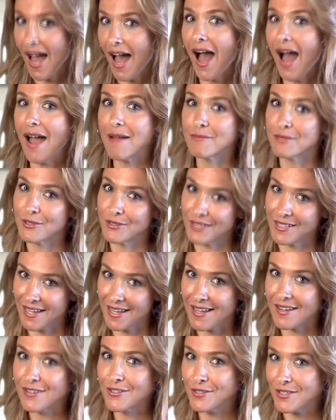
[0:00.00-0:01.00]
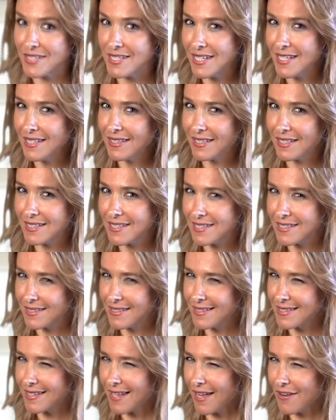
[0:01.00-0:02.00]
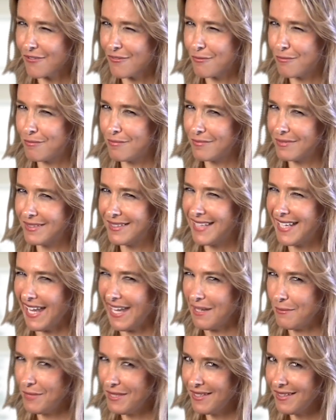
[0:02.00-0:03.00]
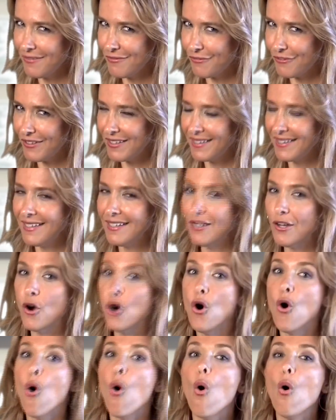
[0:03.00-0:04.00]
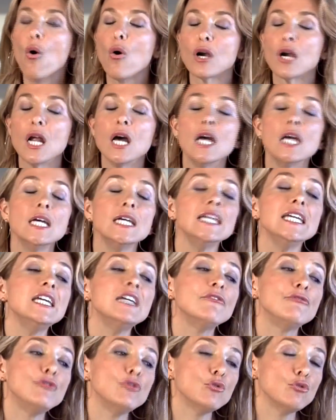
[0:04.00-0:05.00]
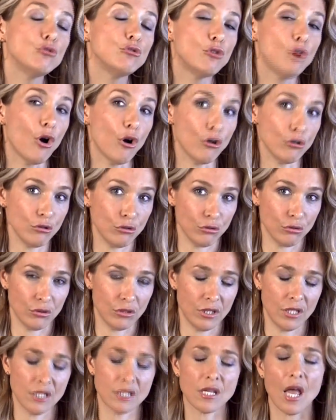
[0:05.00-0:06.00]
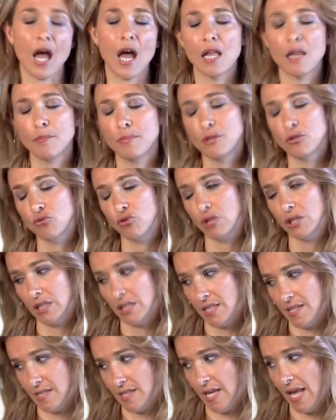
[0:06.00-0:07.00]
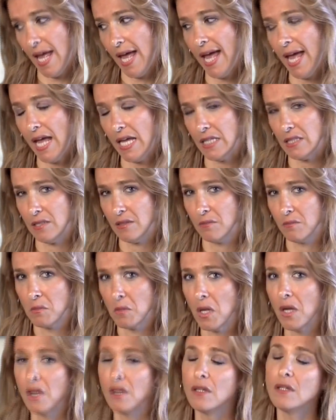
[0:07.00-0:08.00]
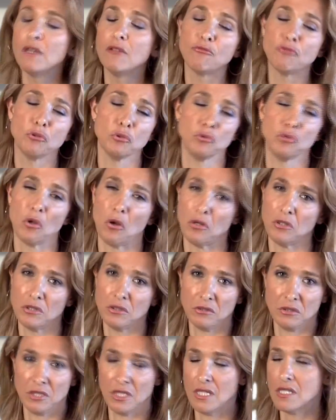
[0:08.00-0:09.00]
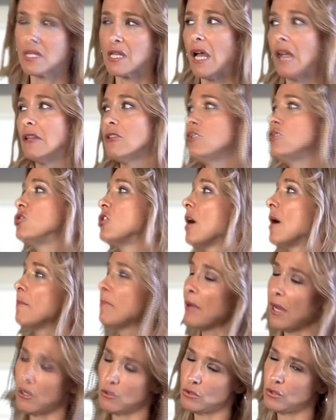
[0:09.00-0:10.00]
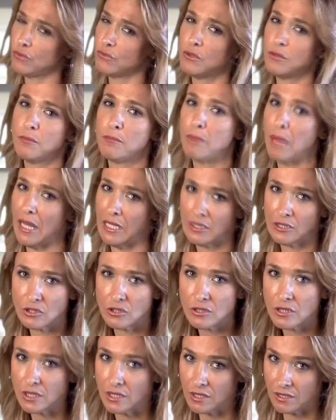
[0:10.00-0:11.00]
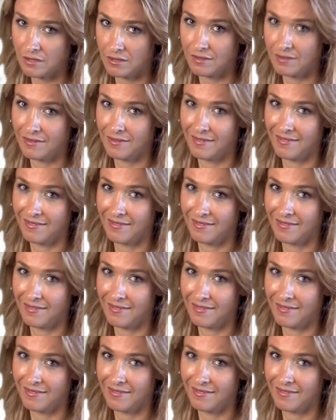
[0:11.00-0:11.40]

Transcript: I'm gonna, you see, this kind of gamey feeling. Or if you don't do this, I'll be really sad. If you don't do this, I'll jump out of the balcony.